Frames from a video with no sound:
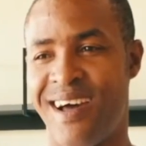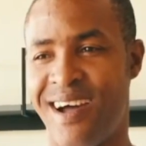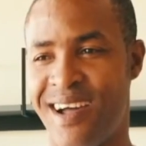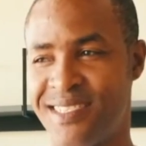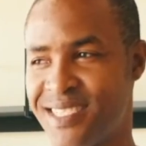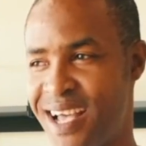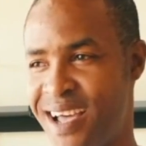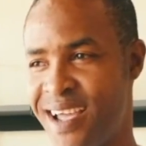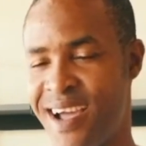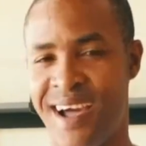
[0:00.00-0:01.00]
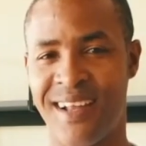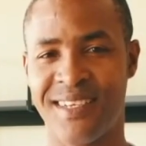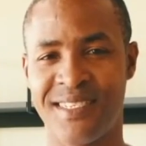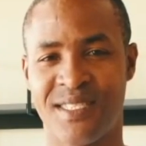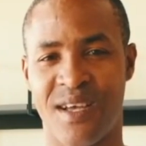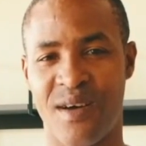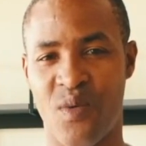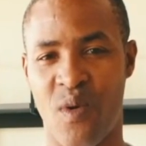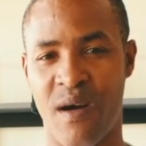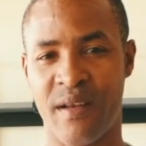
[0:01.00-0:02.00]
And I had this
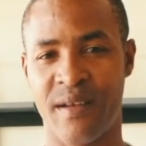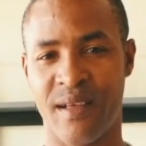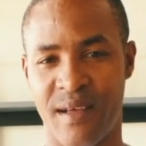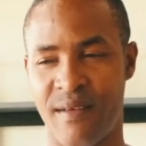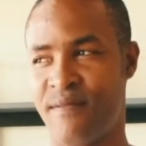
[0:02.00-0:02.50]
one